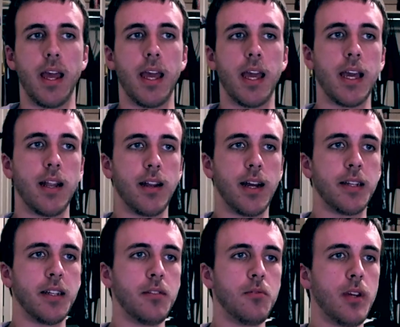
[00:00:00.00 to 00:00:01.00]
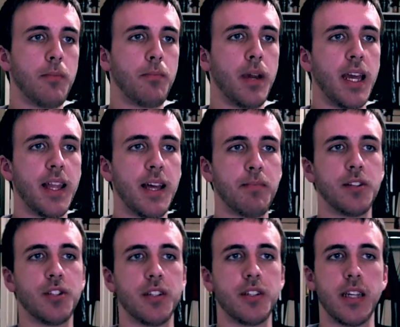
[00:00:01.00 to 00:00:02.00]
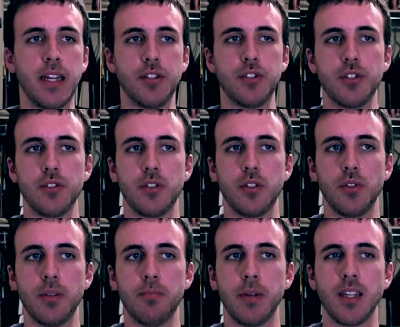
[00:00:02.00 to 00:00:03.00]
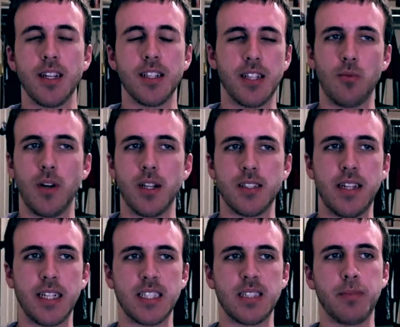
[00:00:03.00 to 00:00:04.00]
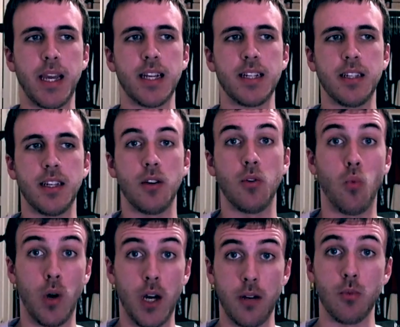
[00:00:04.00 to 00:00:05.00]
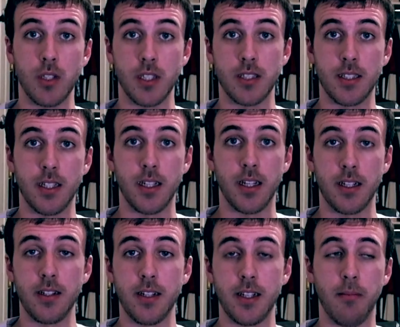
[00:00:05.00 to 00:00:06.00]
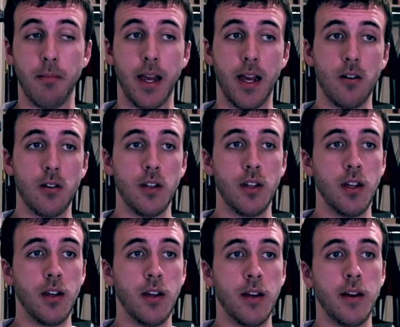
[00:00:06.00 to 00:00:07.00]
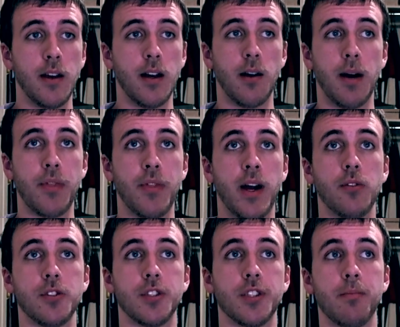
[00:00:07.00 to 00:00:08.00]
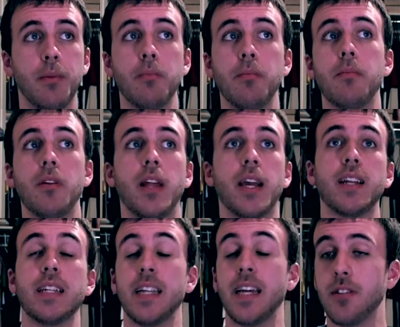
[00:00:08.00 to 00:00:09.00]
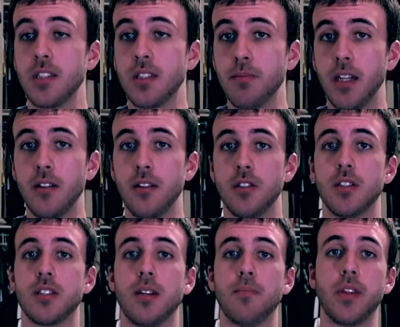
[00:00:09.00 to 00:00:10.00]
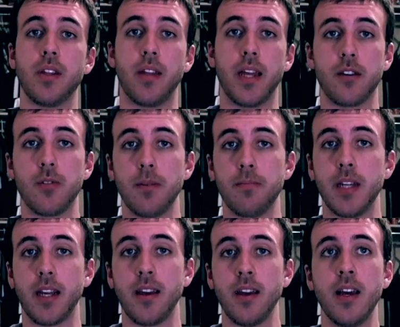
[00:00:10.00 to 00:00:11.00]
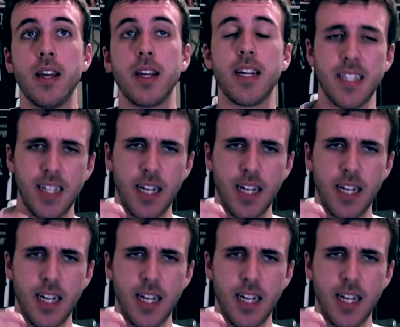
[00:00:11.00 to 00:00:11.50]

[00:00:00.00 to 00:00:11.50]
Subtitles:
and I didn't really pay that much attention to it because I wasn't expecting what was gonna come out. I thought it was just gonna be maybe like an announcement or just something like cryptic, because I